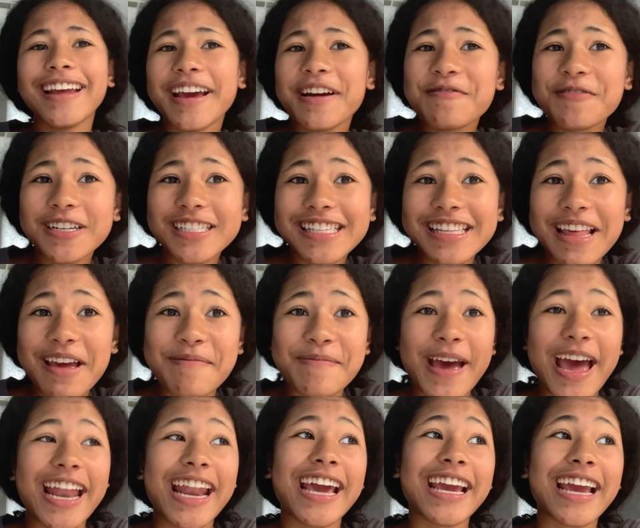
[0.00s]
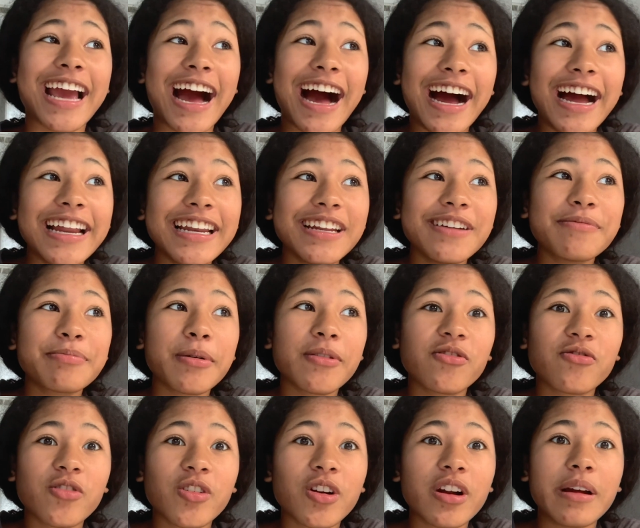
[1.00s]
wasn't that bad. I kind of
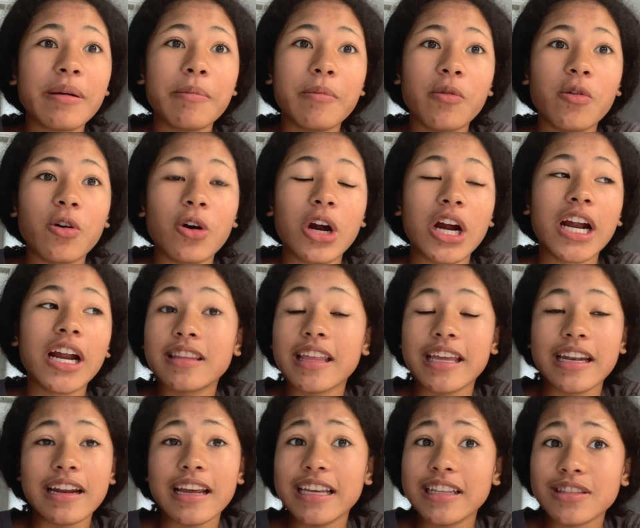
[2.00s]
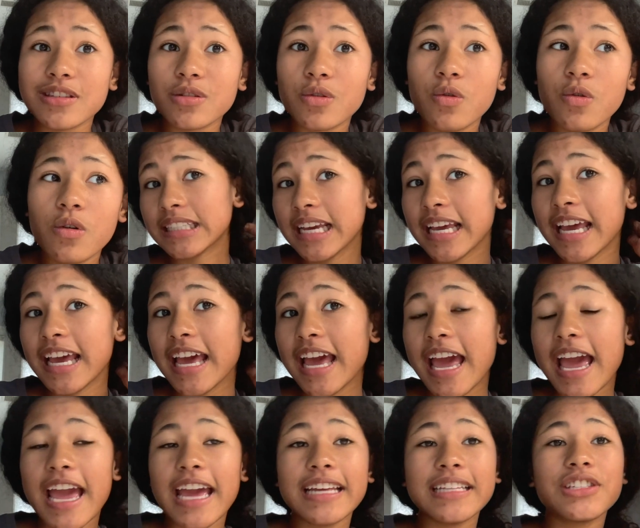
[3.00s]
prefer it more than in school.
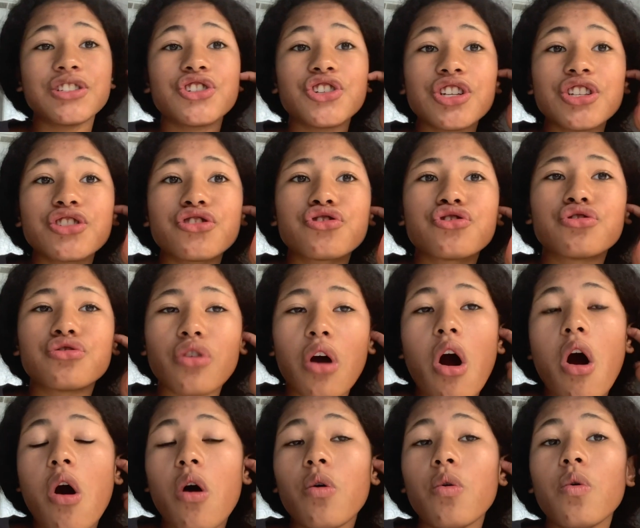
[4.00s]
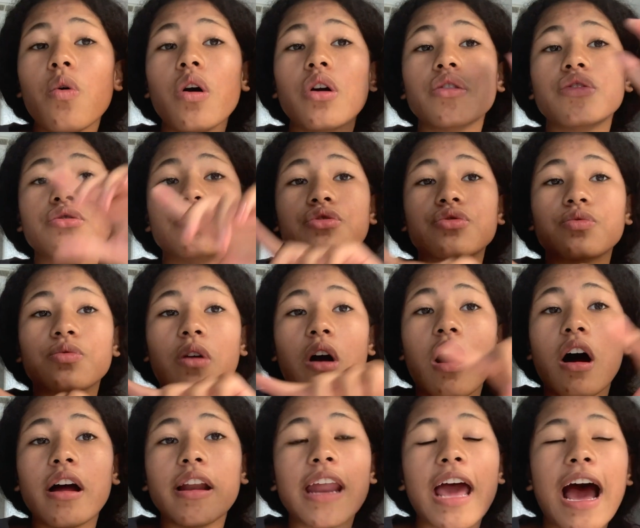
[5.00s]
It's just so
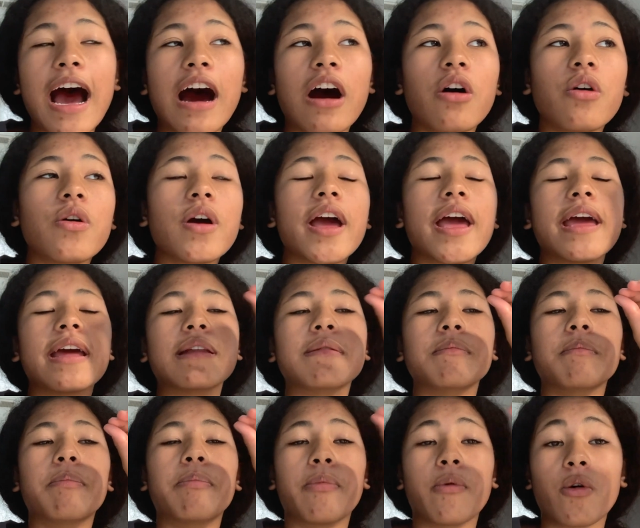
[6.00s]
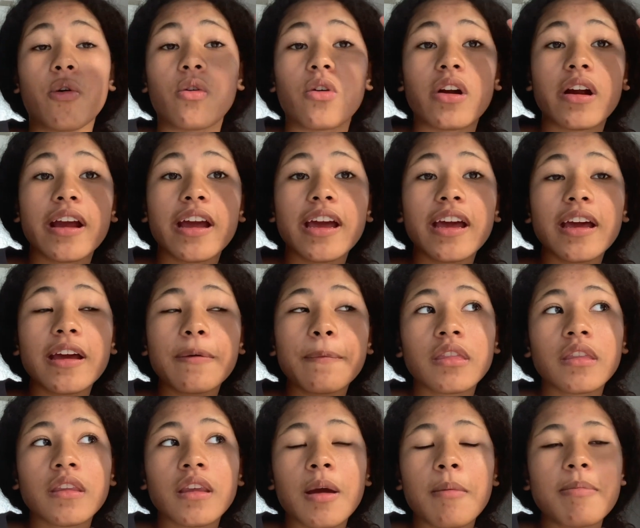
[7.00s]
drawn out and boring,
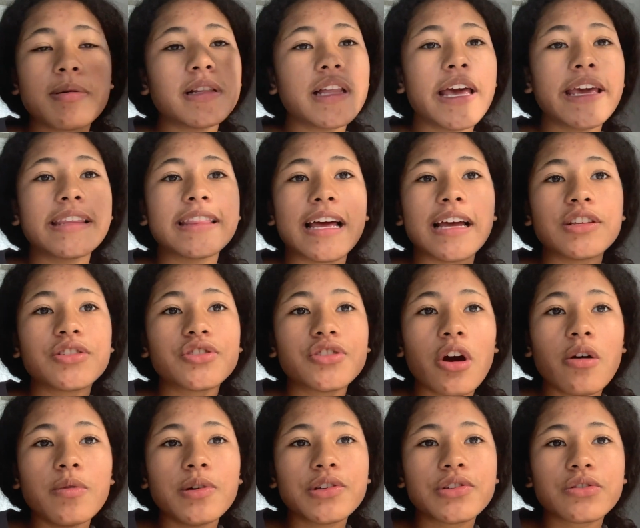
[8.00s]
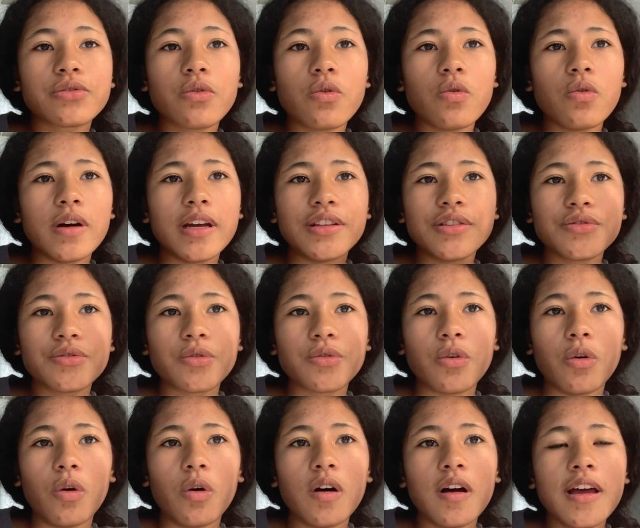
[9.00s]
but like that, so is school in
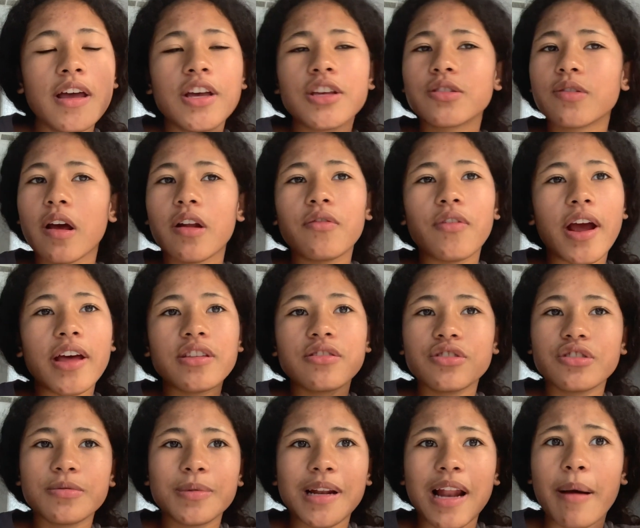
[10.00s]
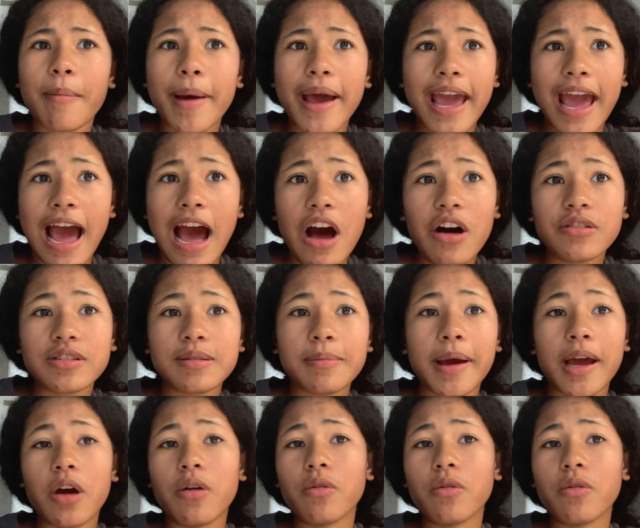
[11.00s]
school. So I'd rather do it at my house, my own